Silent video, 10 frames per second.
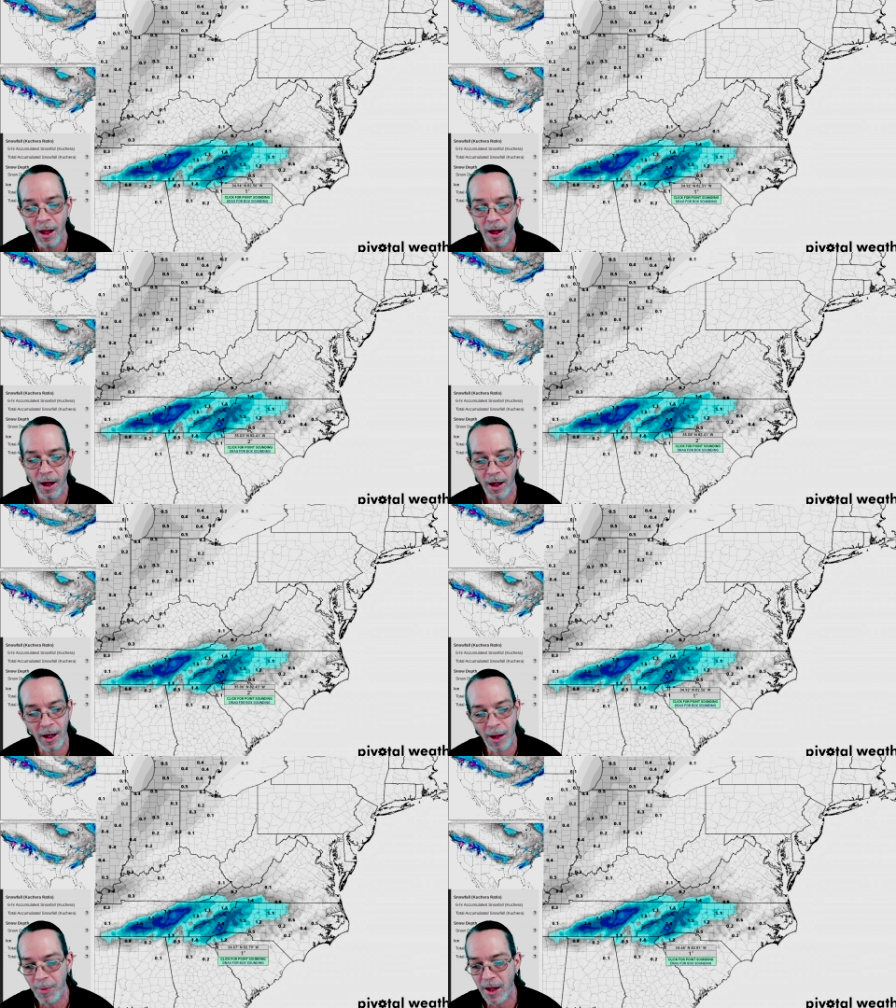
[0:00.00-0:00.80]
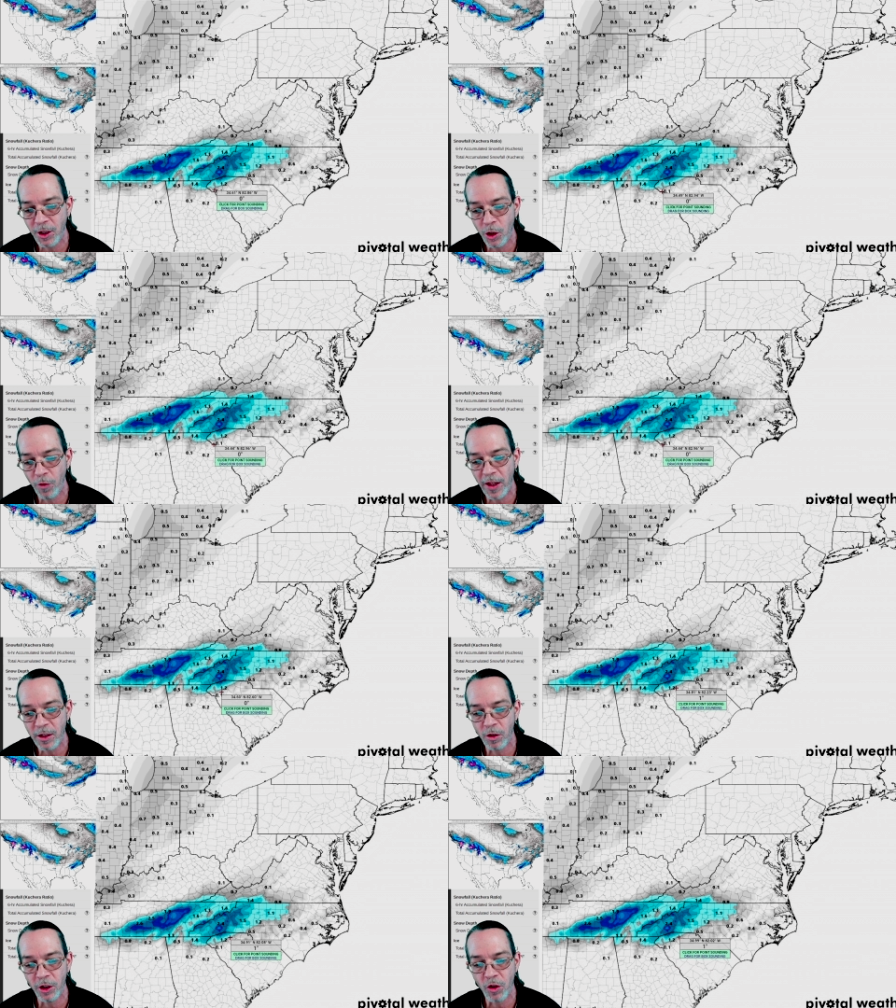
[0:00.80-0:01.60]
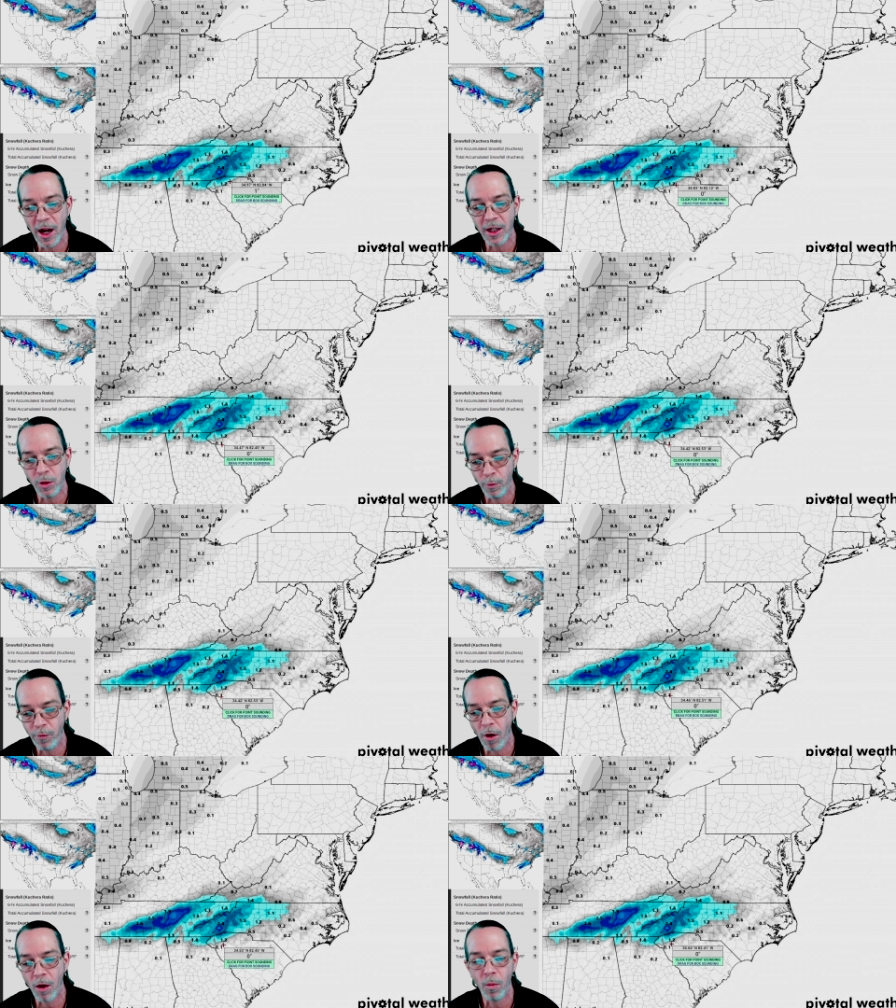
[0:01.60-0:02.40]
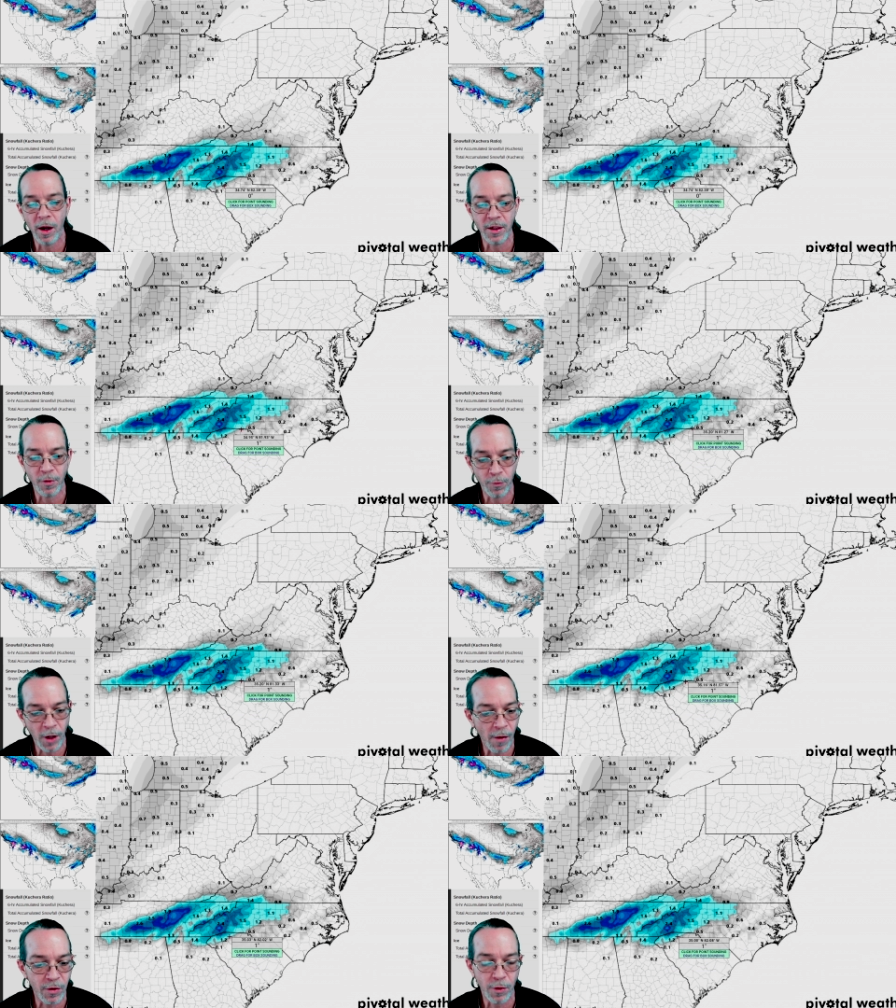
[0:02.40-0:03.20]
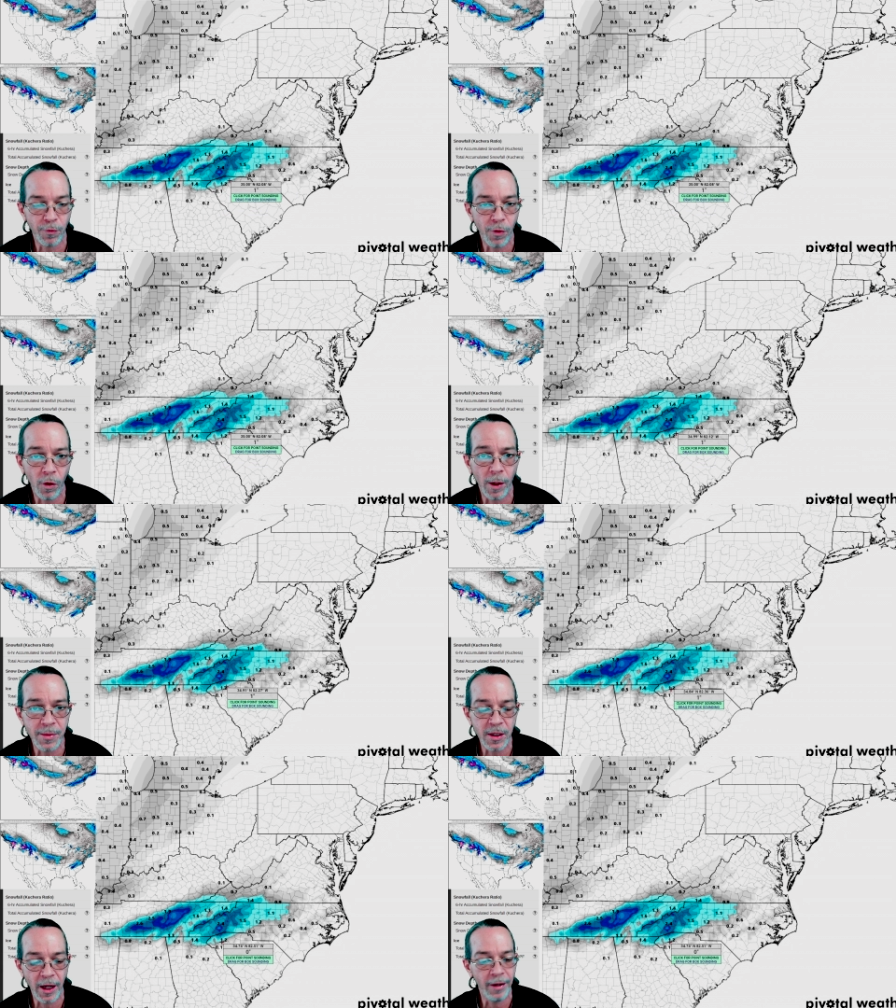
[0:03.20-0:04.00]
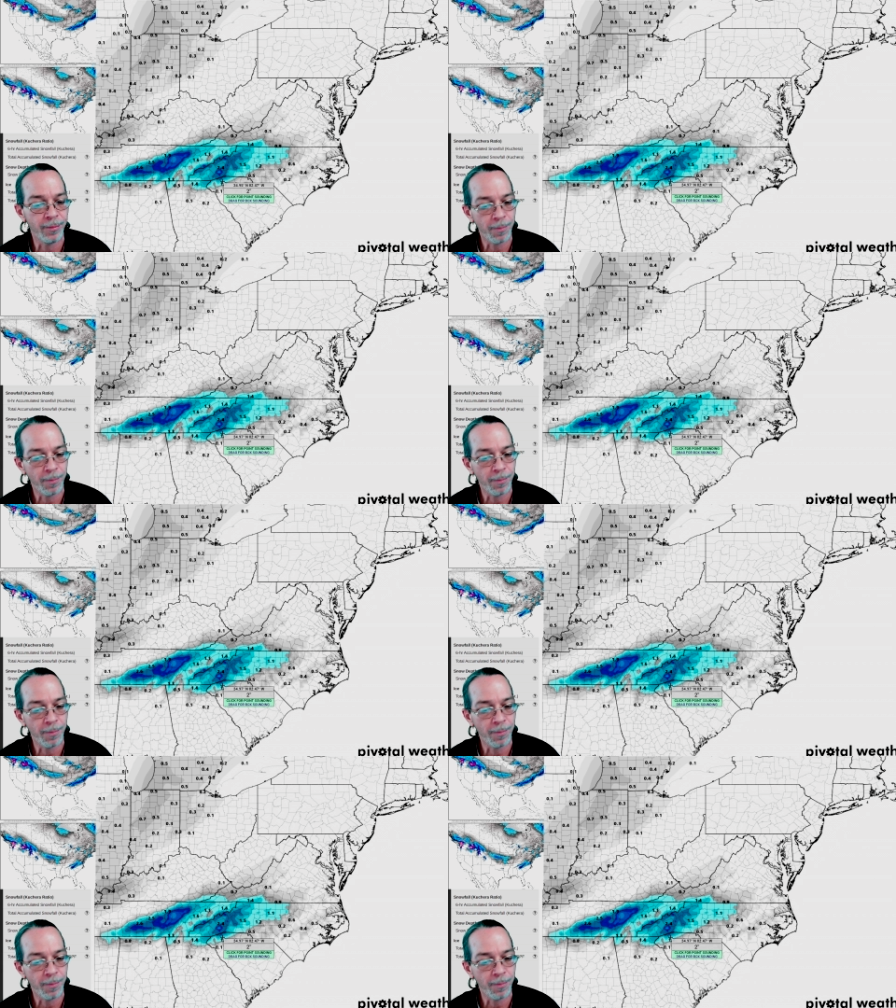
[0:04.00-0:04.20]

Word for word: Uh, I'm not sure if that's going to drag too far where it covers a full upstate.